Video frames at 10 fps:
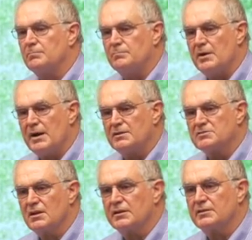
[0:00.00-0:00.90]

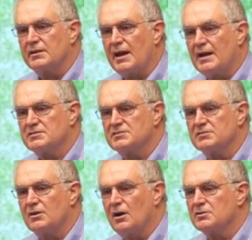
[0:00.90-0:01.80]
Bears, like your cats
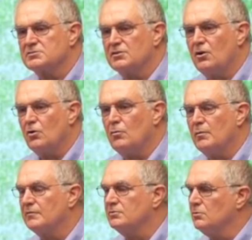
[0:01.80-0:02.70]
and dogs at home,
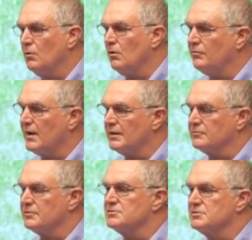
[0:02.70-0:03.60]
have 2
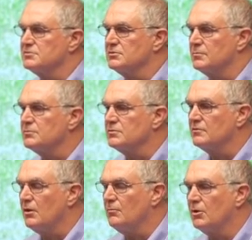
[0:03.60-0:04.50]
olfactory systems: the
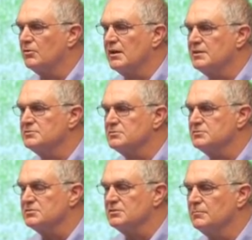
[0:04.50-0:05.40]
vomeronasal
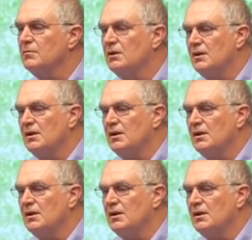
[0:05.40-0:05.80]
system